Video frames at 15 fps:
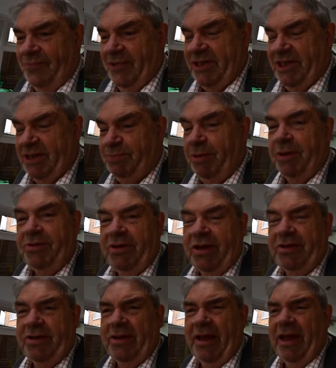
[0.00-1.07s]
his birthday
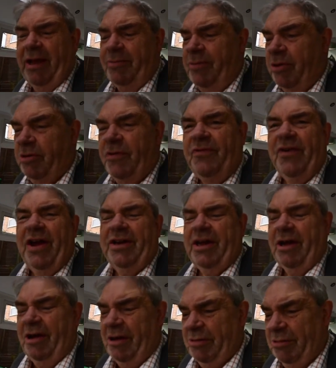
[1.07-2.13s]
today. I'm not going to find
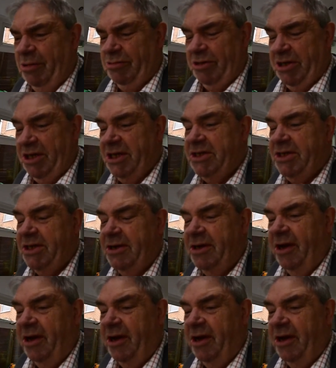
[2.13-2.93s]
out how old he is.